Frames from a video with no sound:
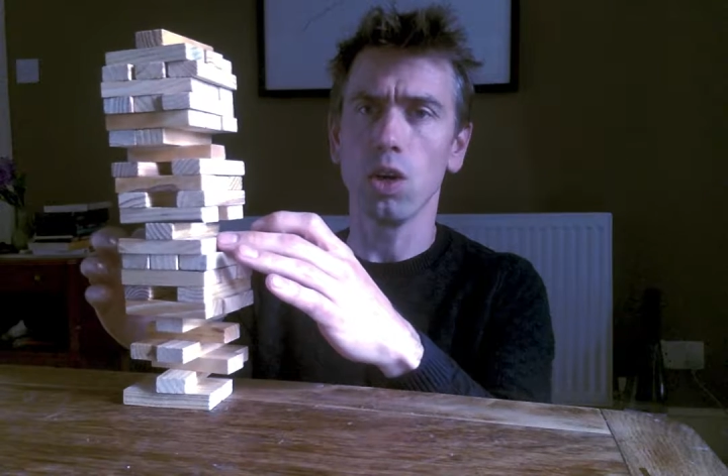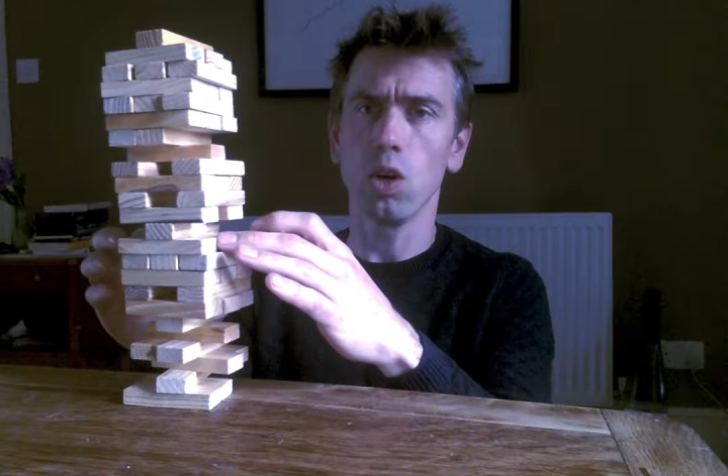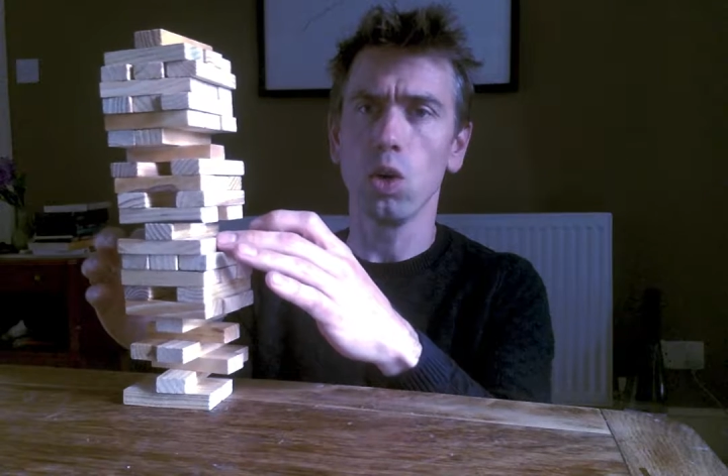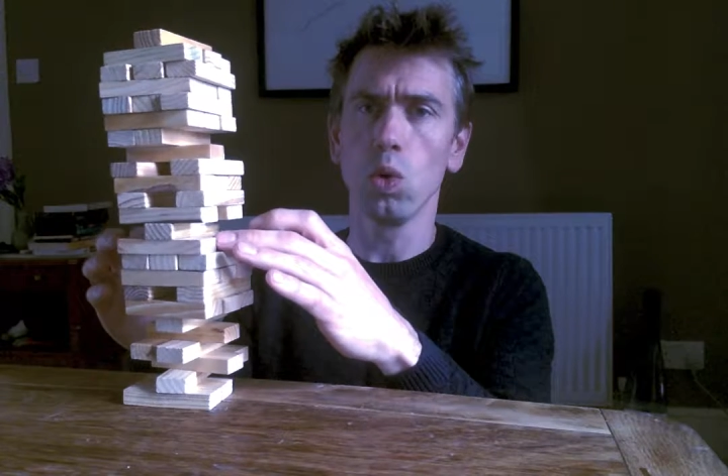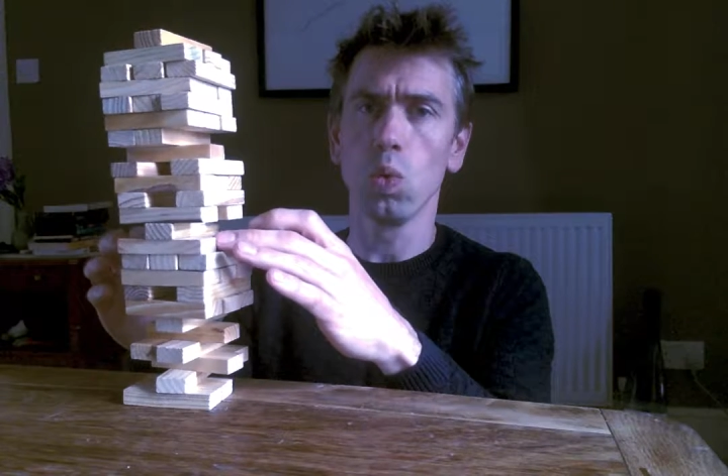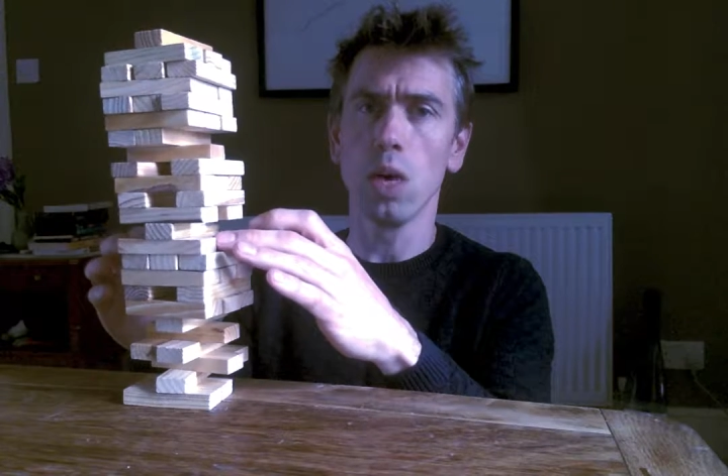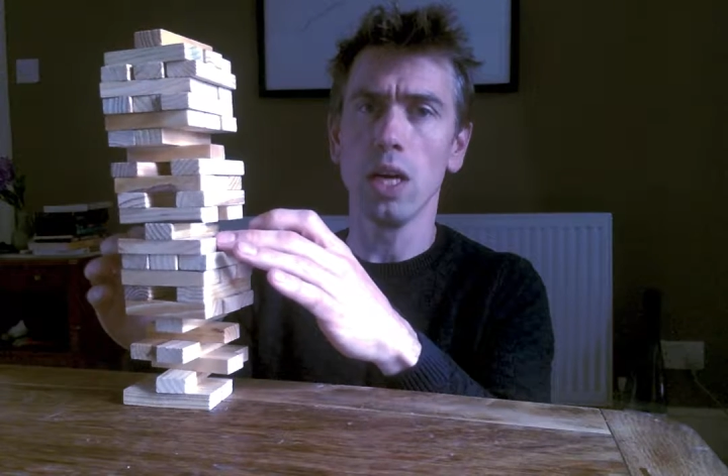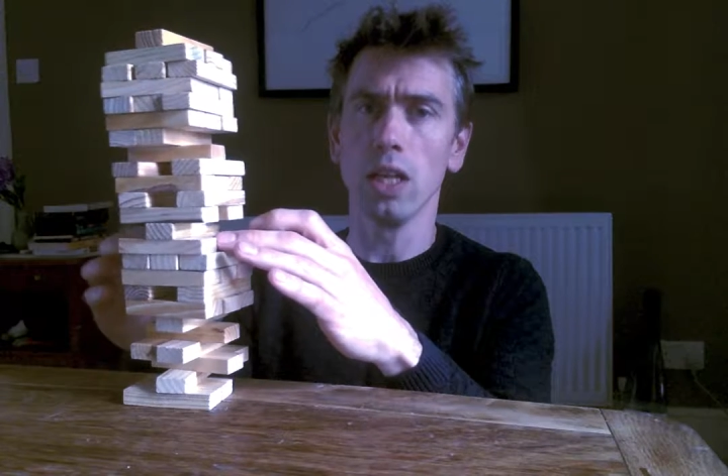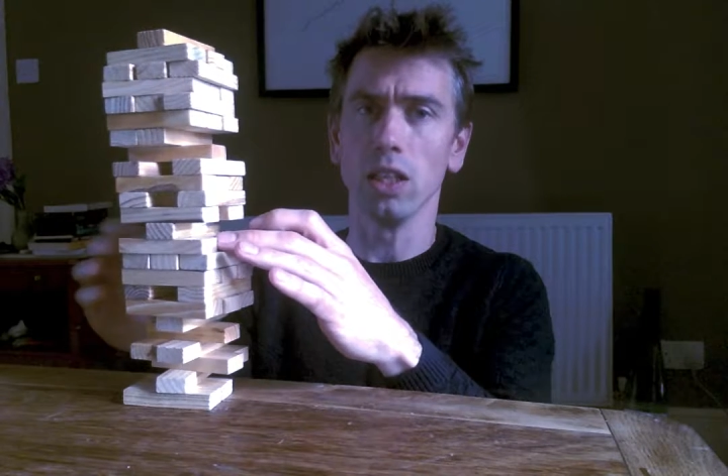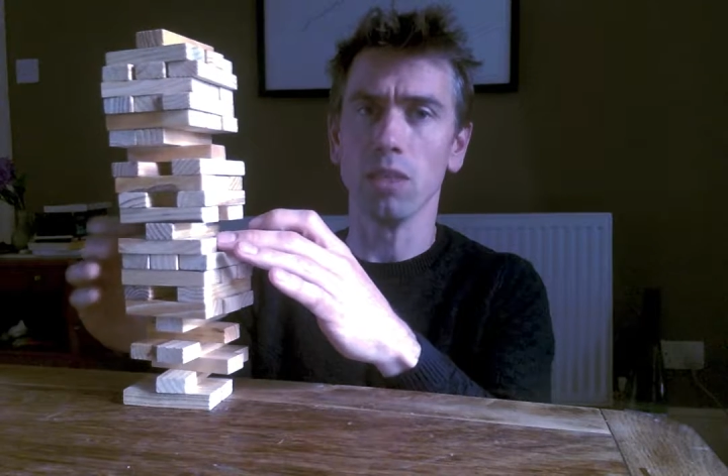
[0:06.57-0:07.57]
the whole
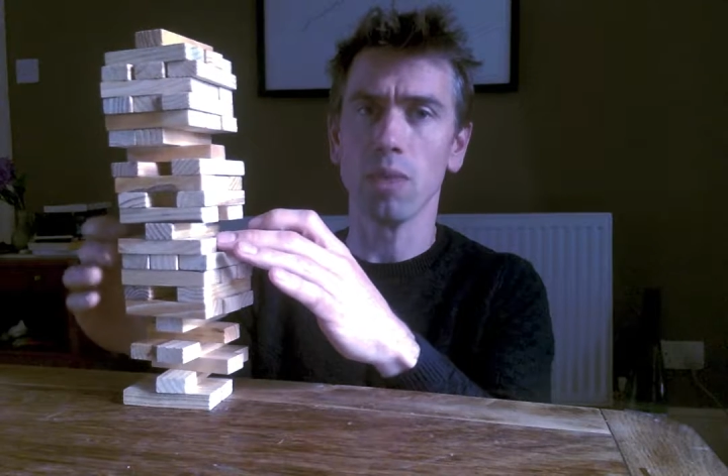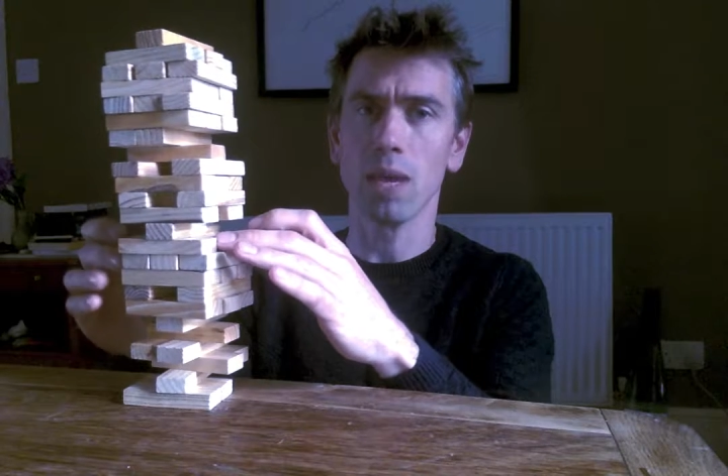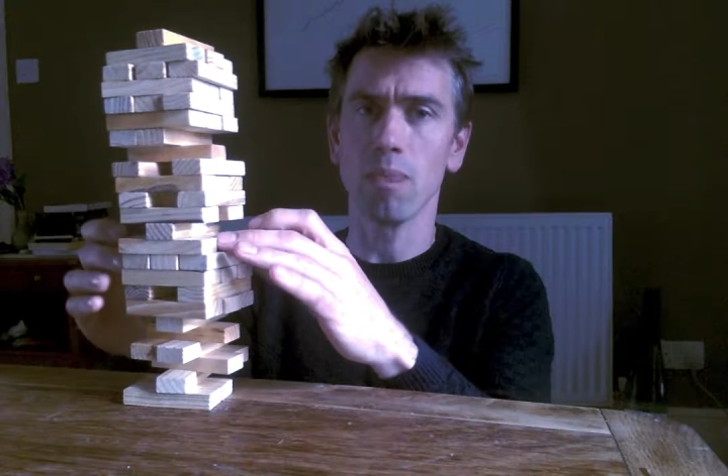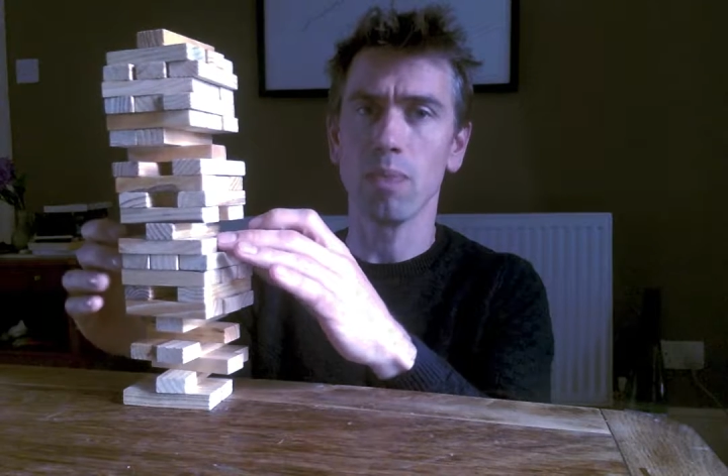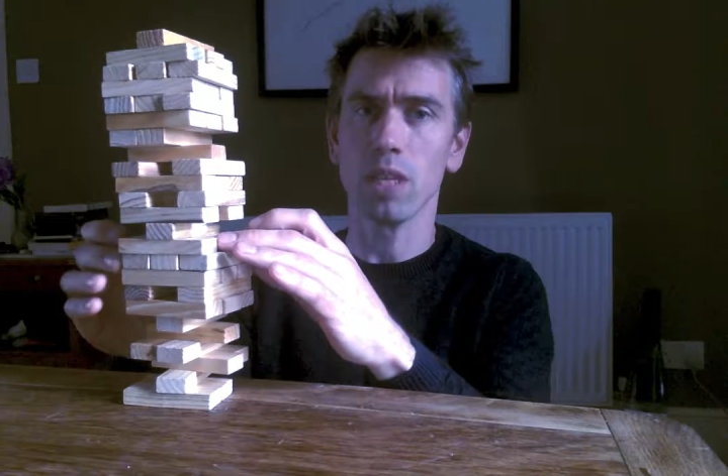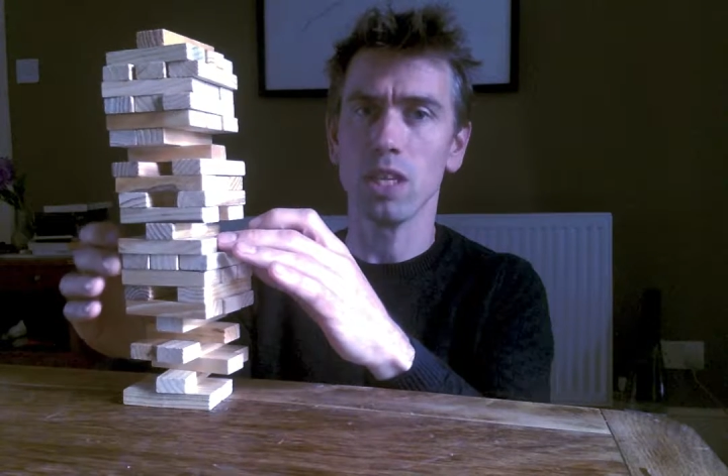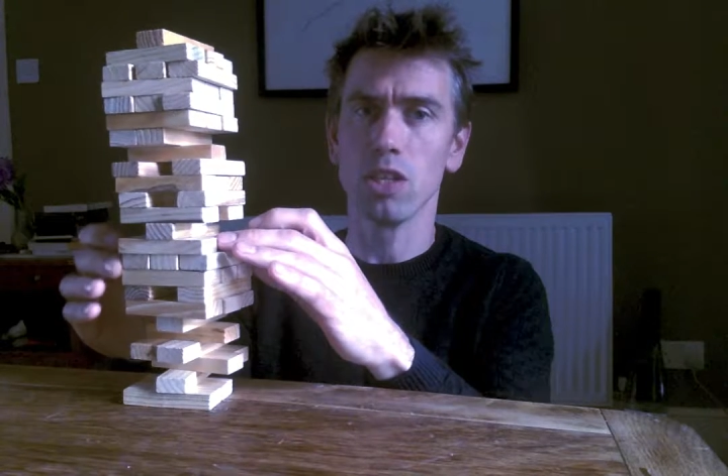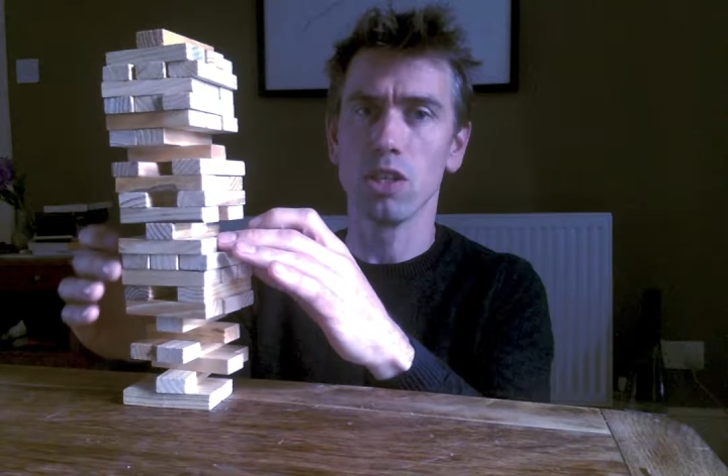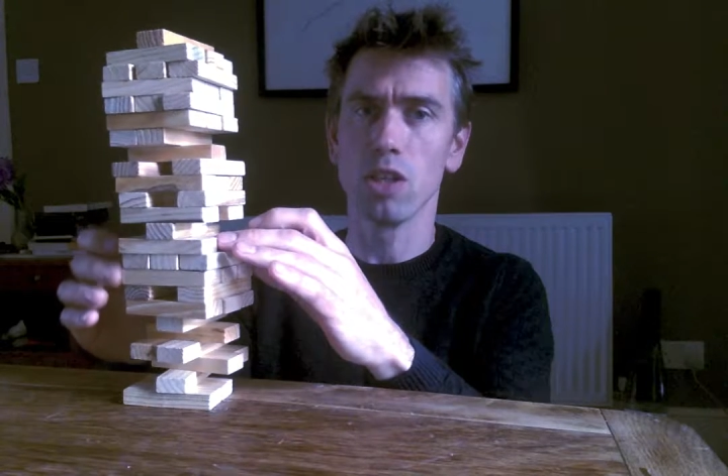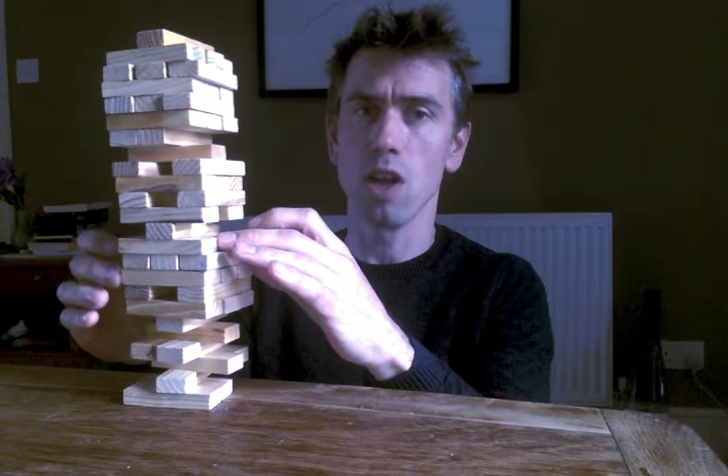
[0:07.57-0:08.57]
world might be